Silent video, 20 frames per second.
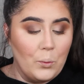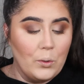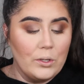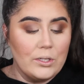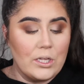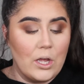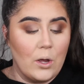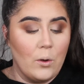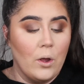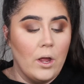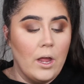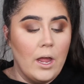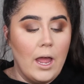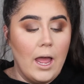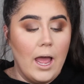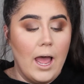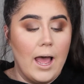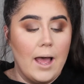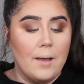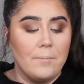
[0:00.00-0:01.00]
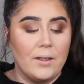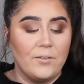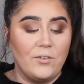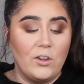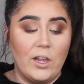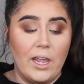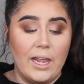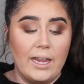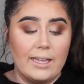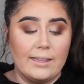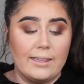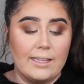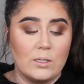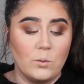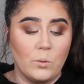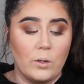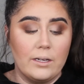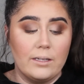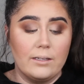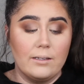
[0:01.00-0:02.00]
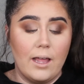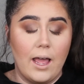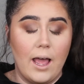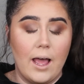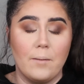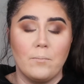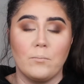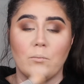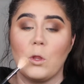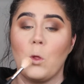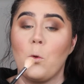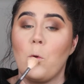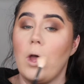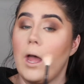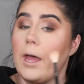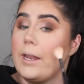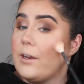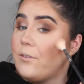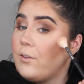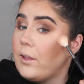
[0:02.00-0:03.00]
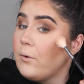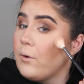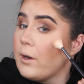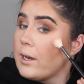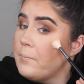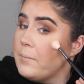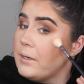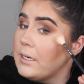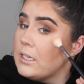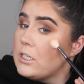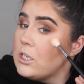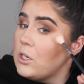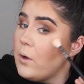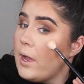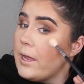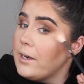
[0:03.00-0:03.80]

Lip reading: So if you can't get this one, I definitely recommend it too.